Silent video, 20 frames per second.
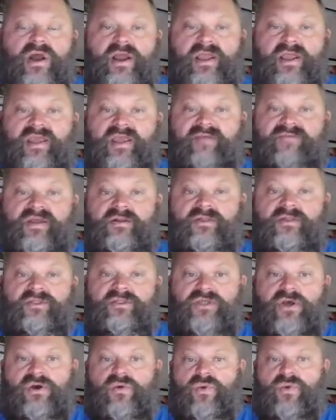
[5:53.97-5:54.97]
I give it.
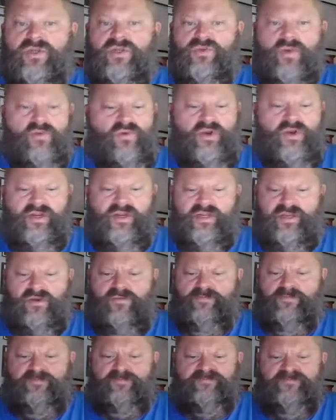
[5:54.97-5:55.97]
So what do I want to do?
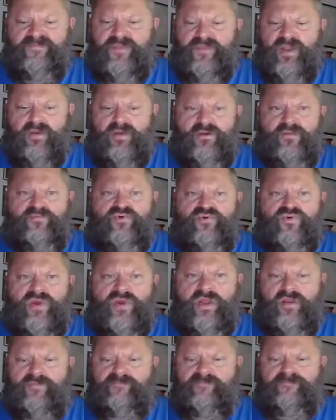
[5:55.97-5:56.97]
I'm going to
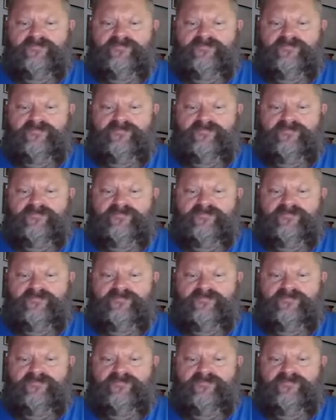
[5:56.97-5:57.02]
print